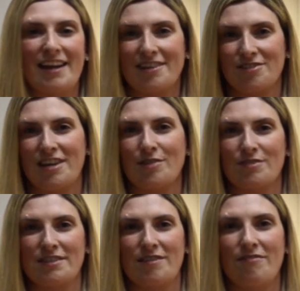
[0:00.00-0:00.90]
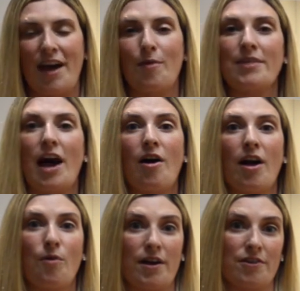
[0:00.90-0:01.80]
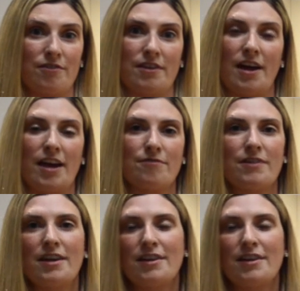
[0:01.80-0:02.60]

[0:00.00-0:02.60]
exercise-resistant fat without going under the knife.